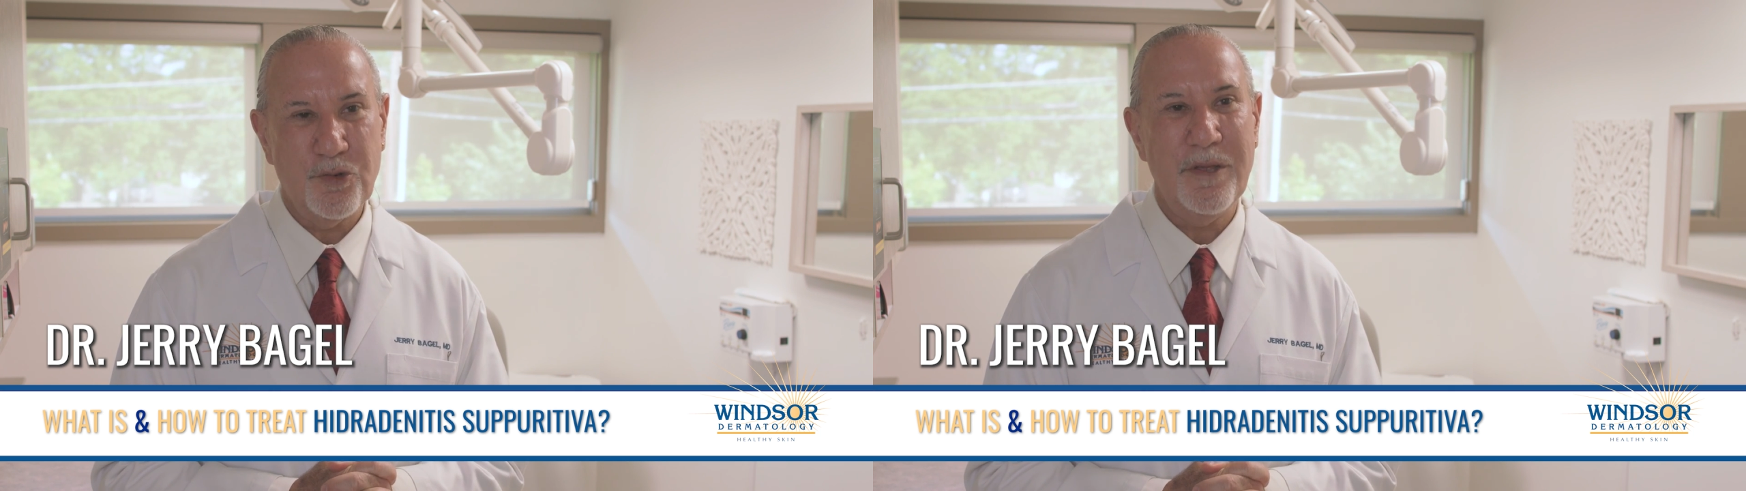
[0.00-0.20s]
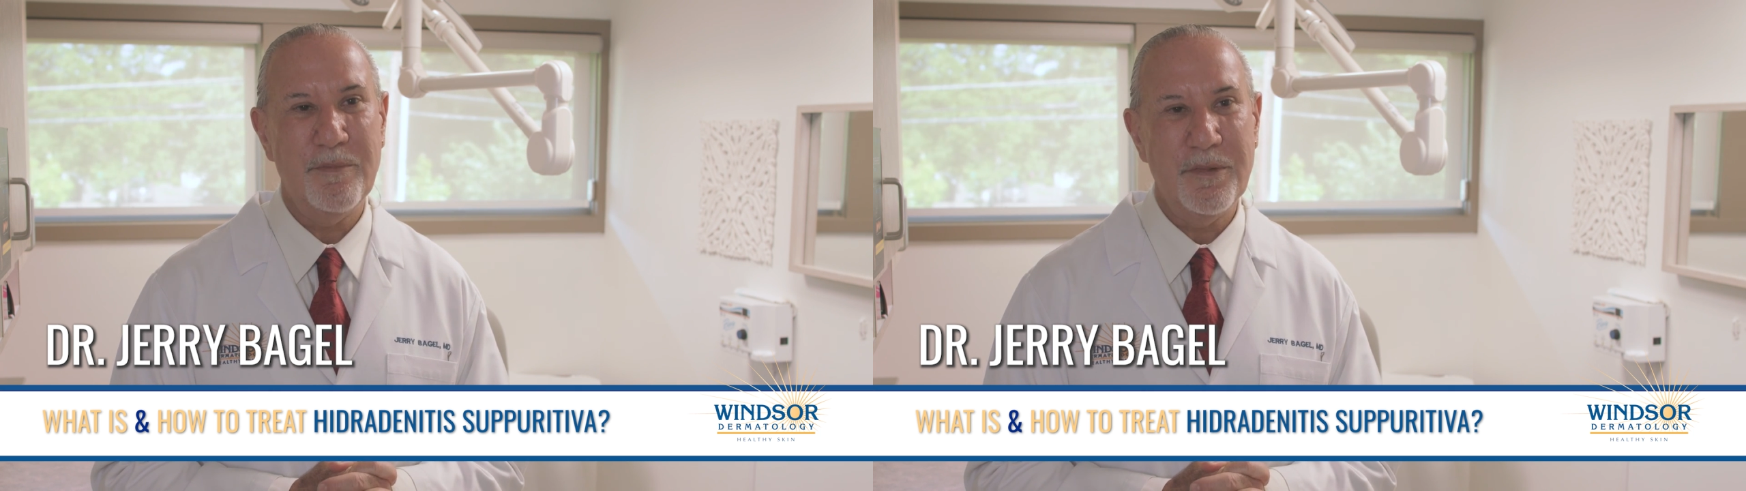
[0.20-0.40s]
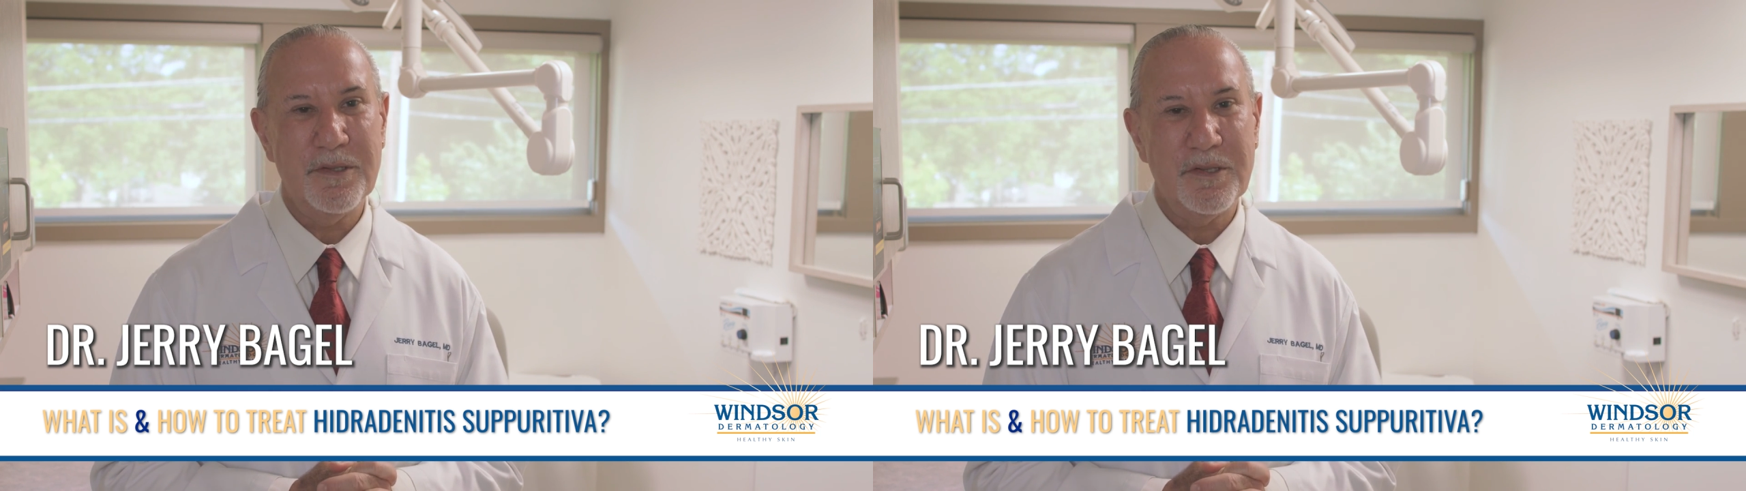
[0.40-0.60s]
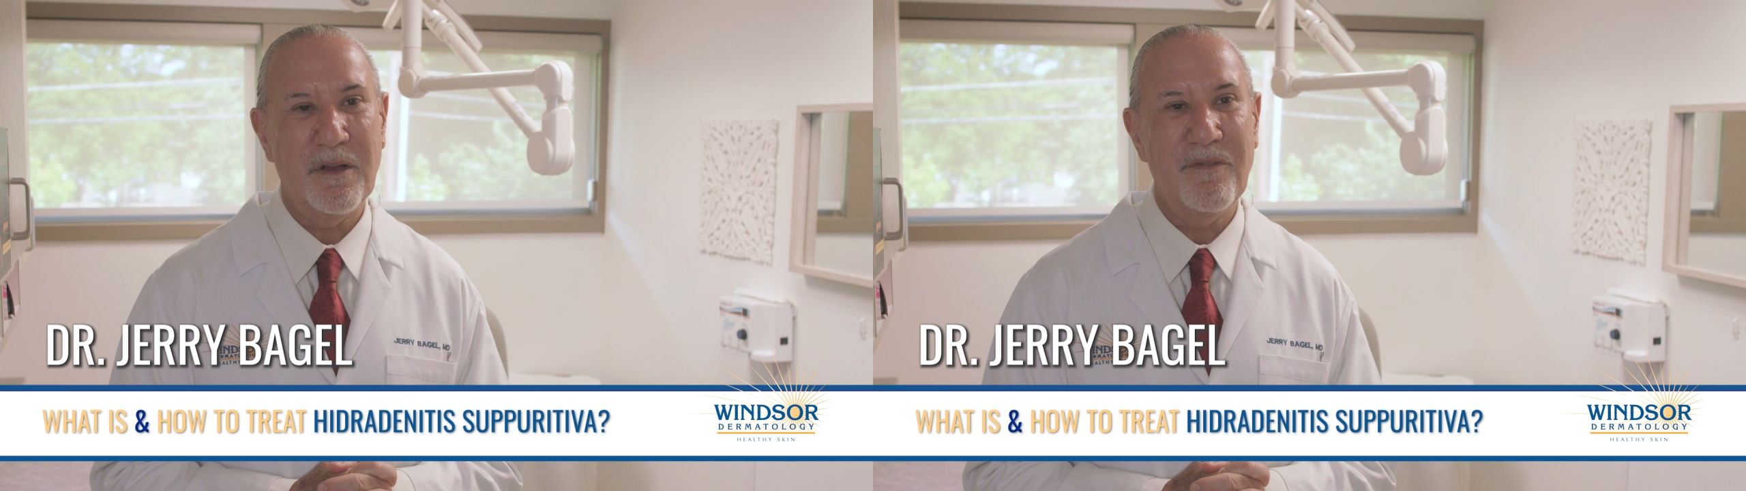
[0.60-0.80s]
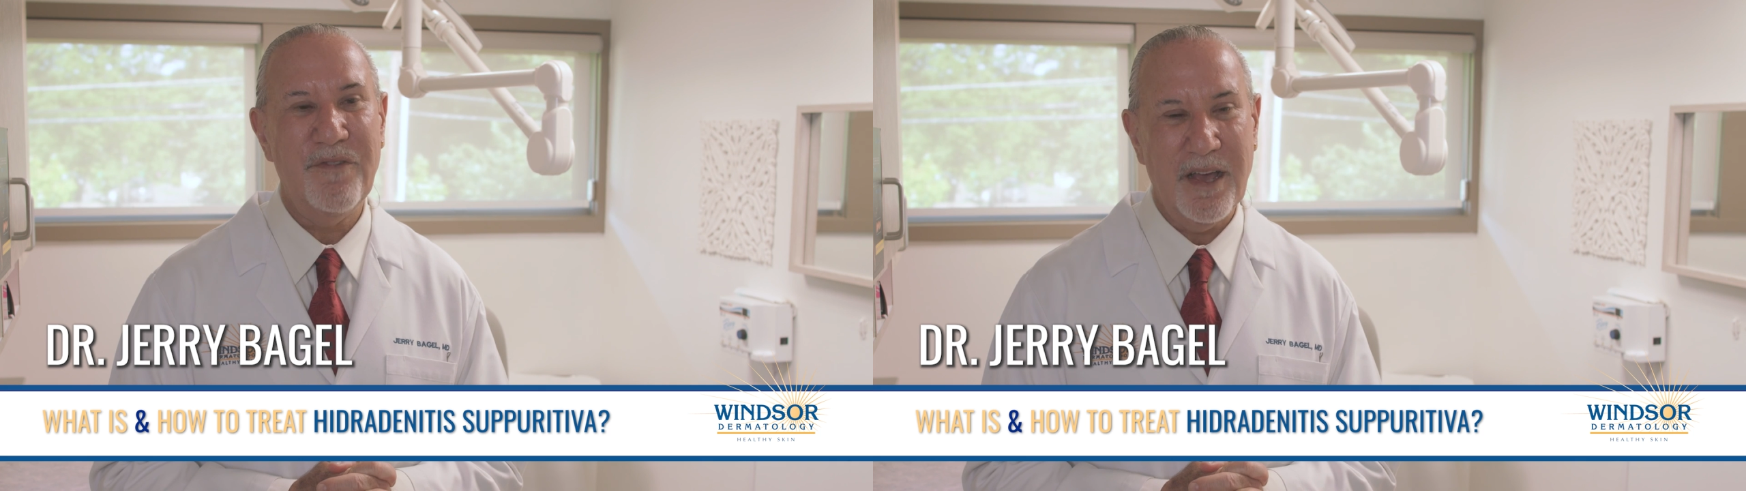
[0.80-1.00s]
treatments
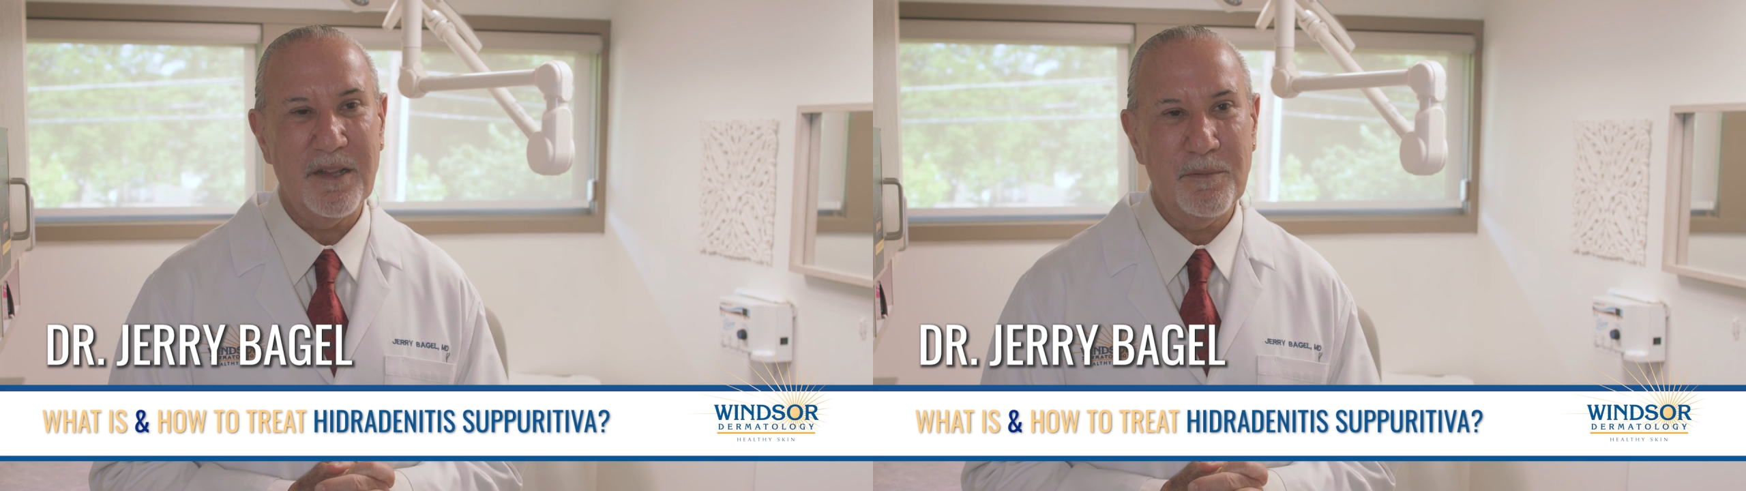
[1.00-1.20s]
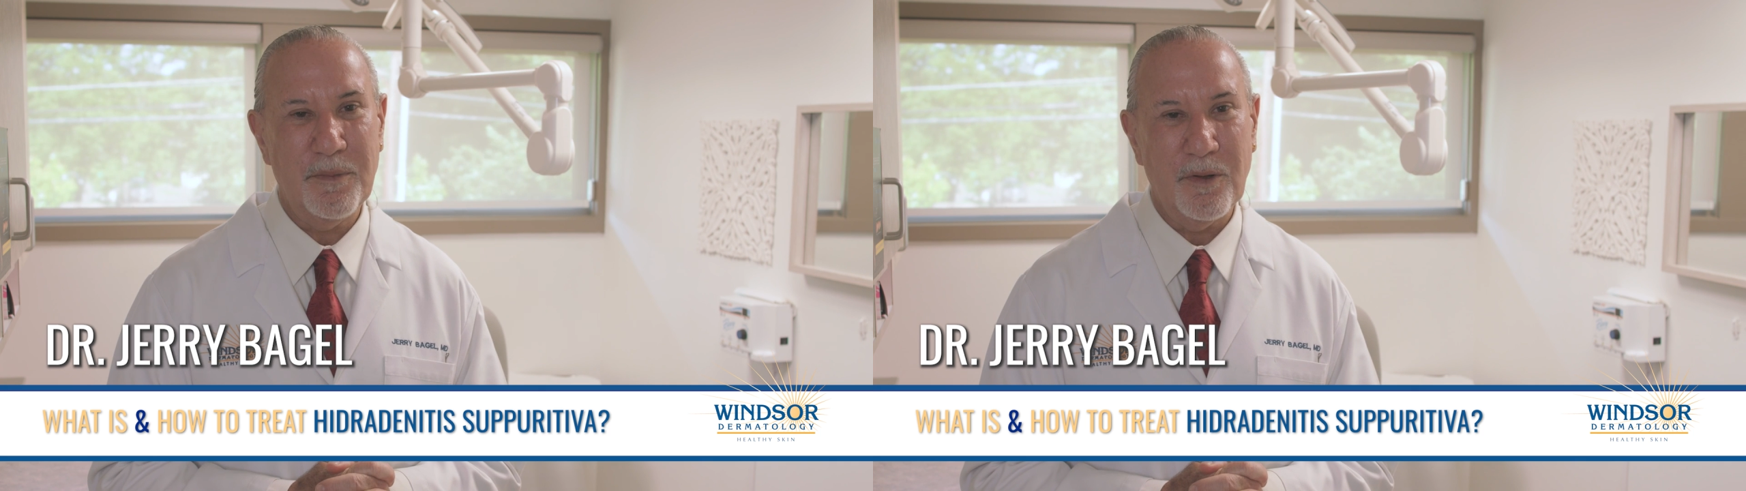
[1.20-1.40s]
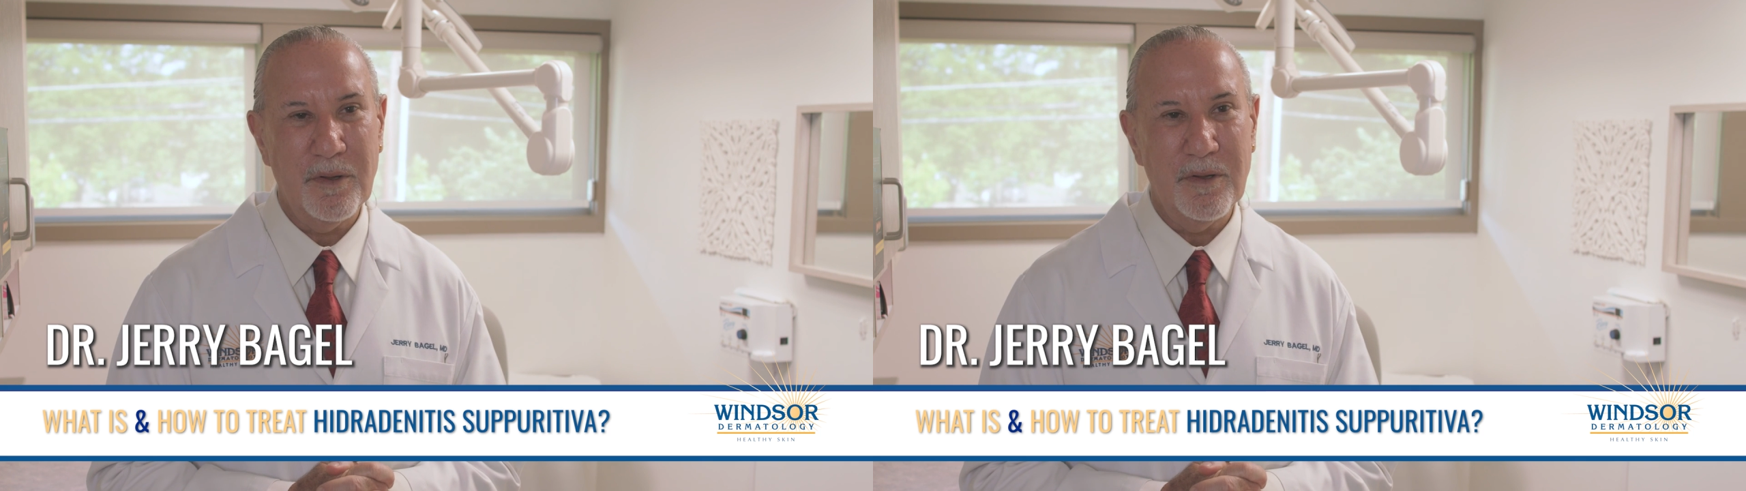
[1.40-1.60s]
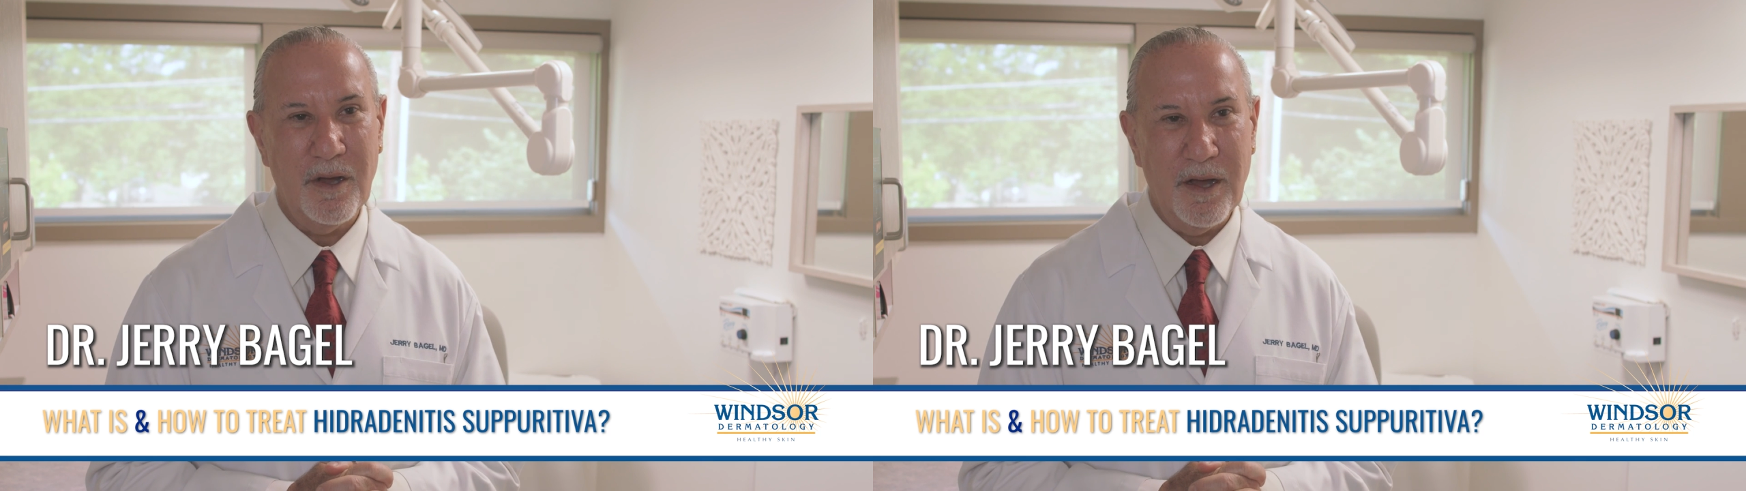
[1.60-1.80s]
available